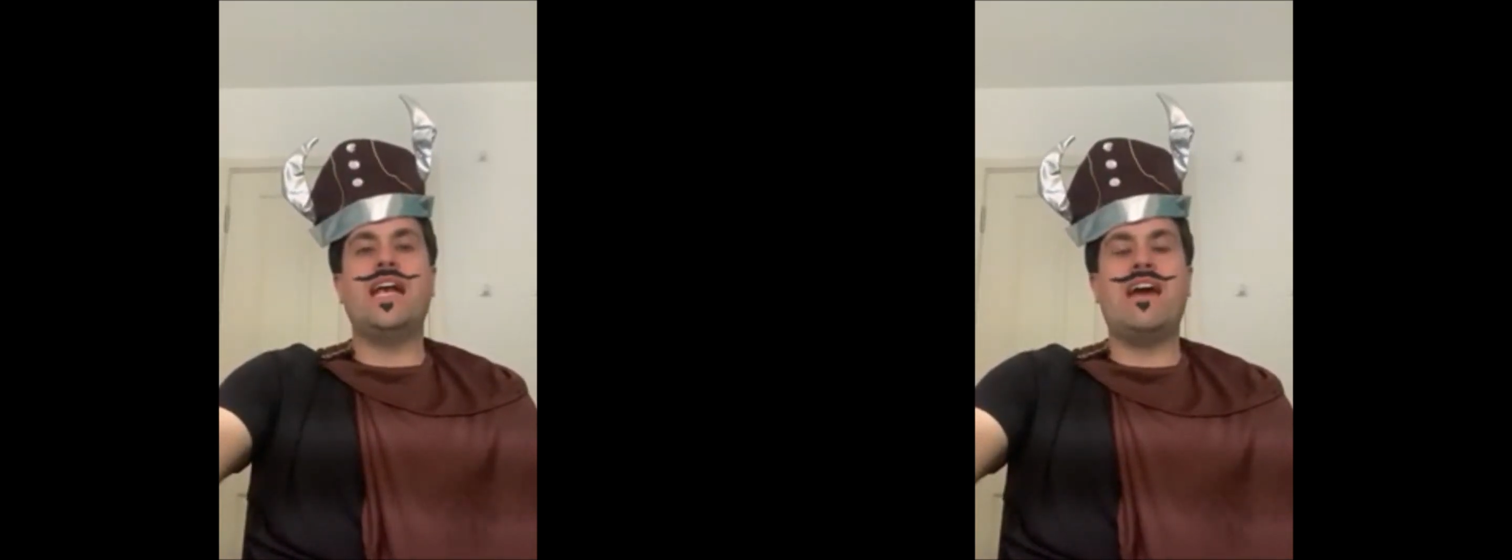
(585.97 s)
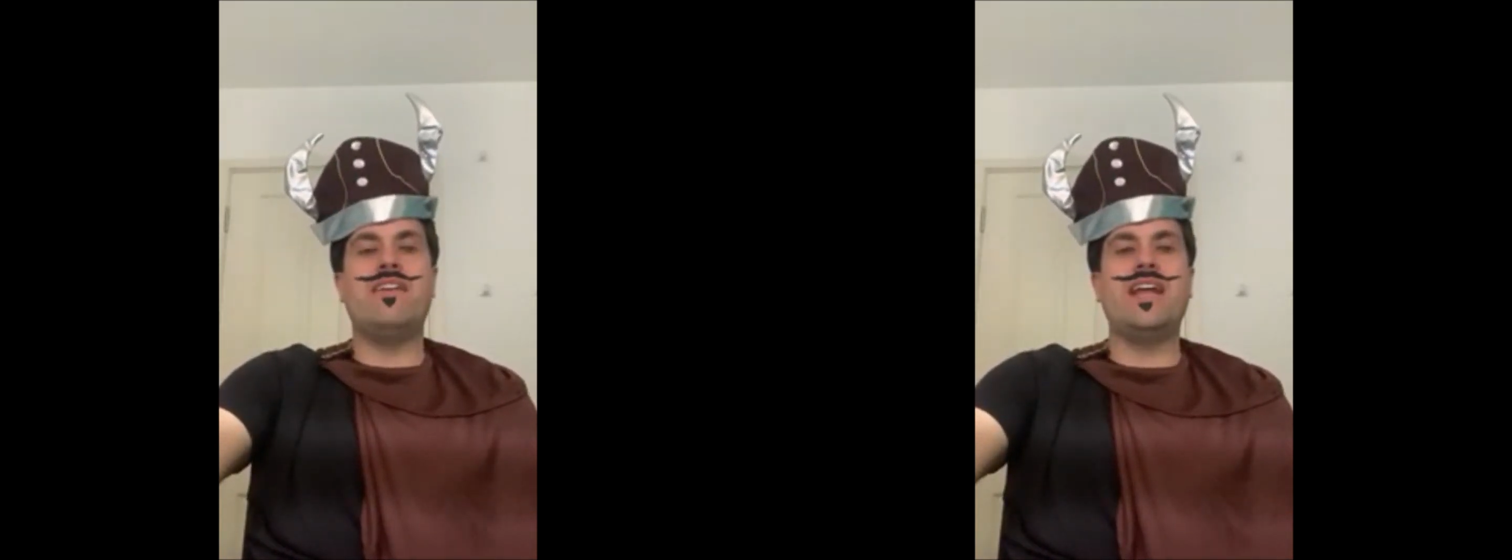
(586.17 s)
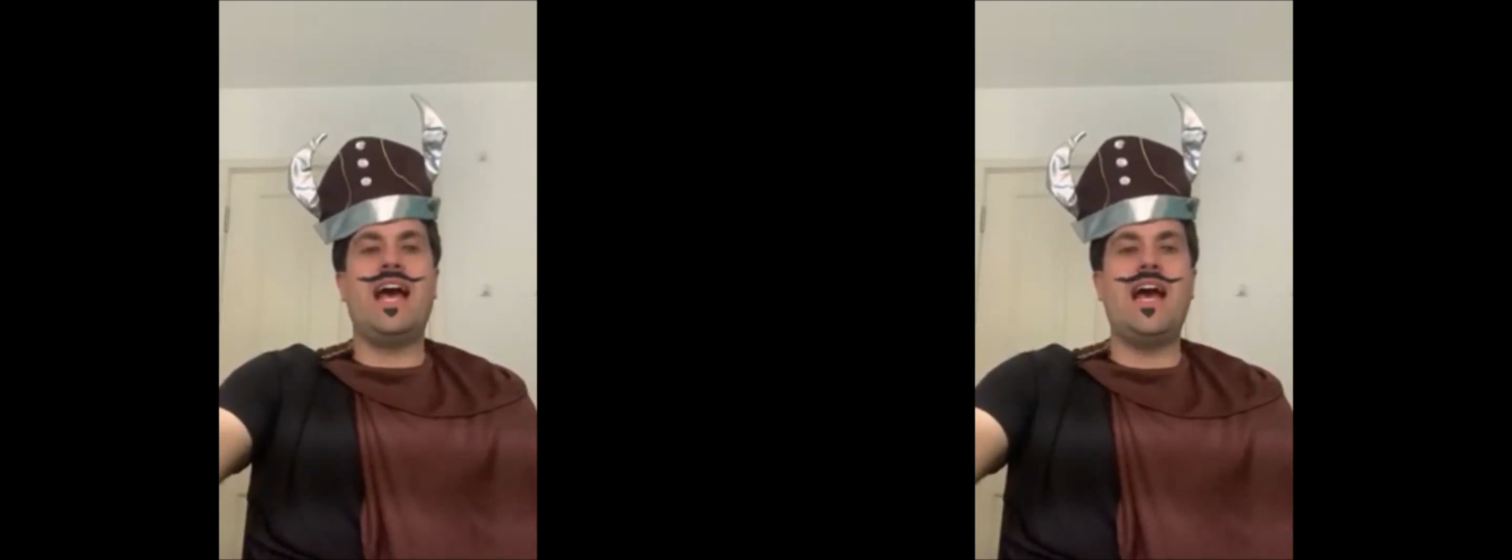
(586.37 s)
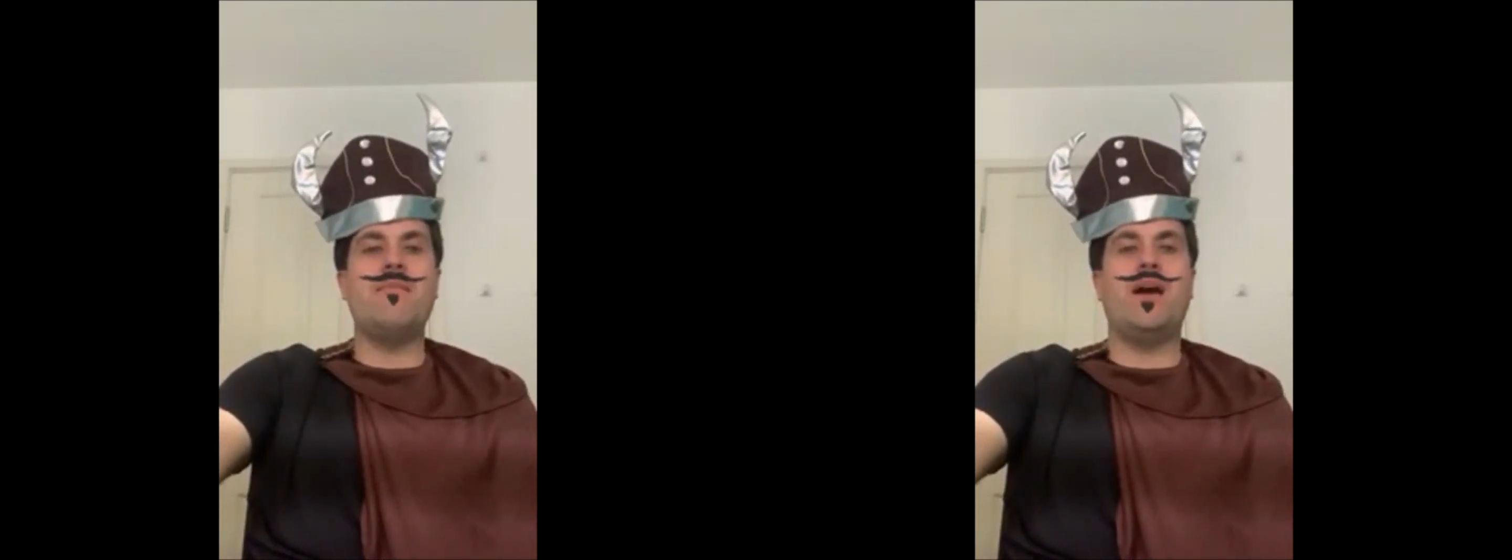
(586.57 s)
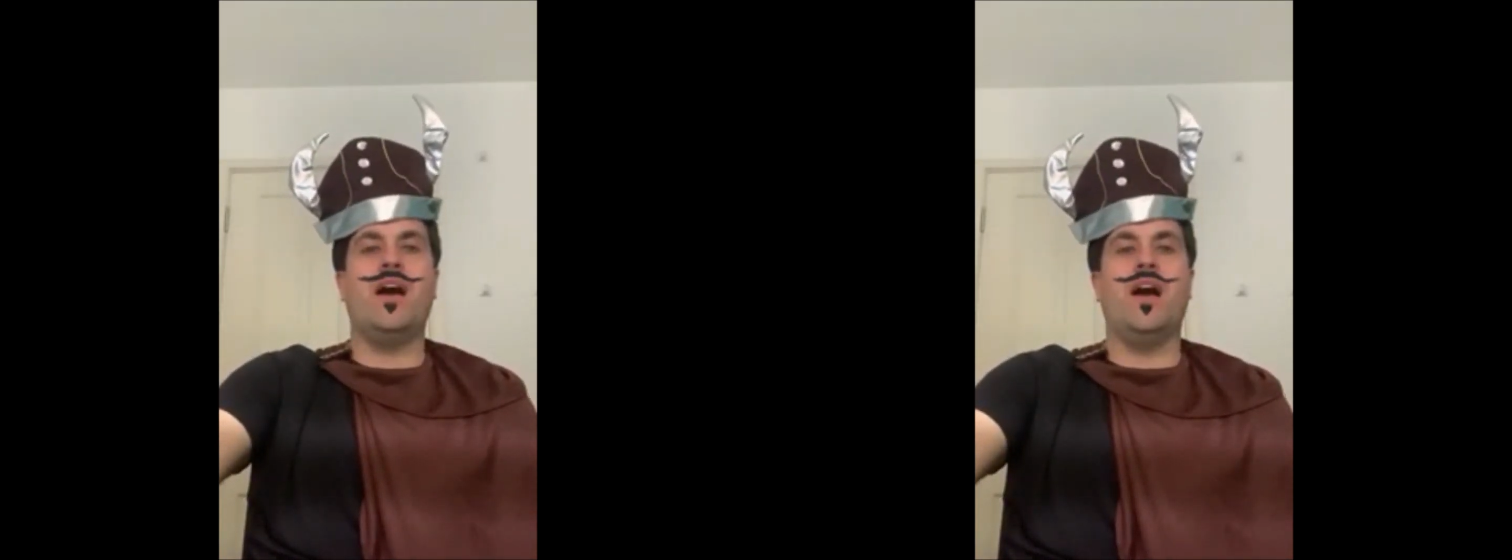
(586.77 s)
carried a
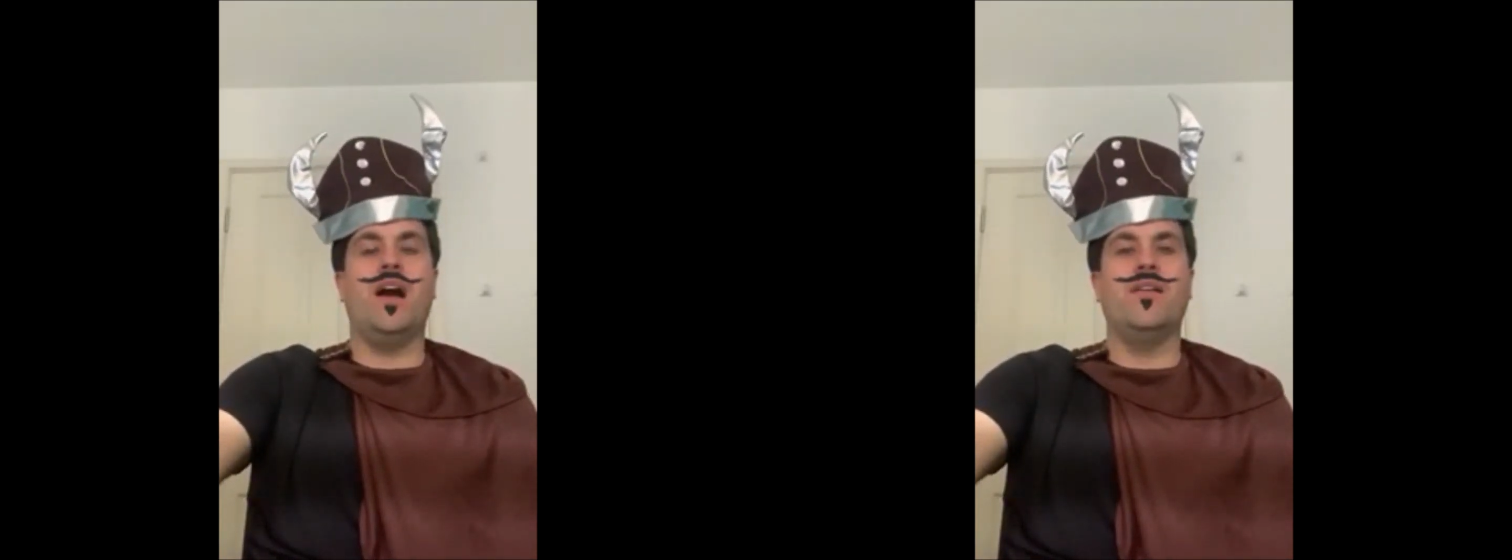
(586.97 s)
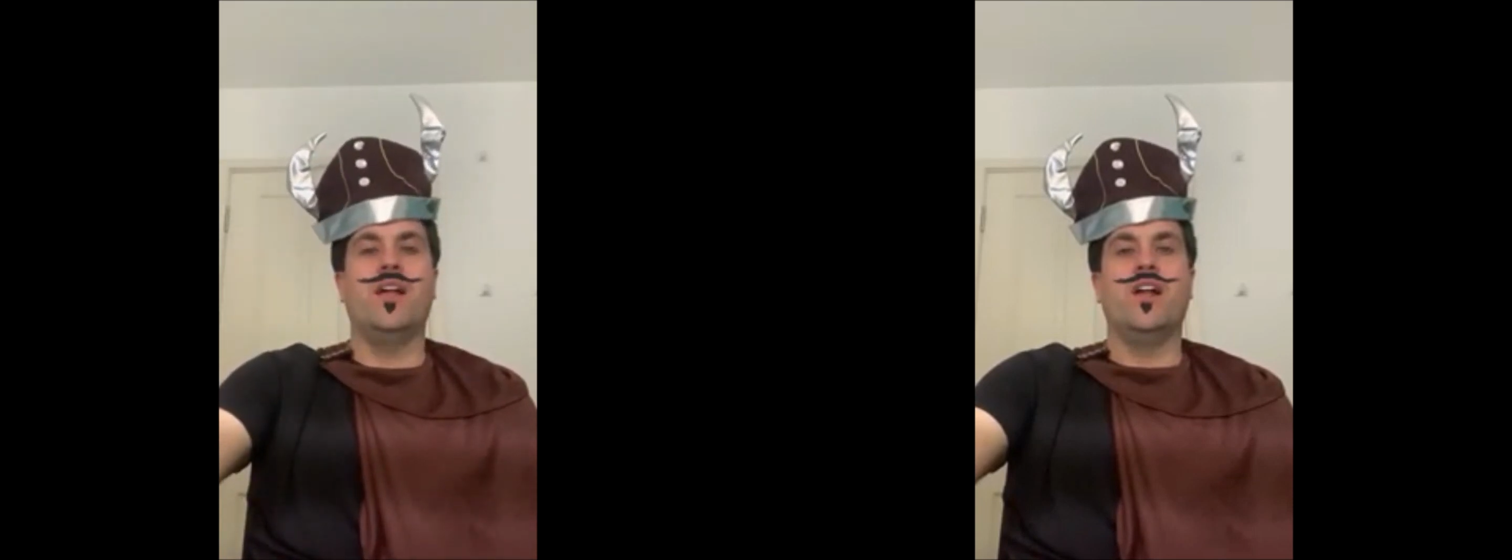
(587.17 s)
hammer?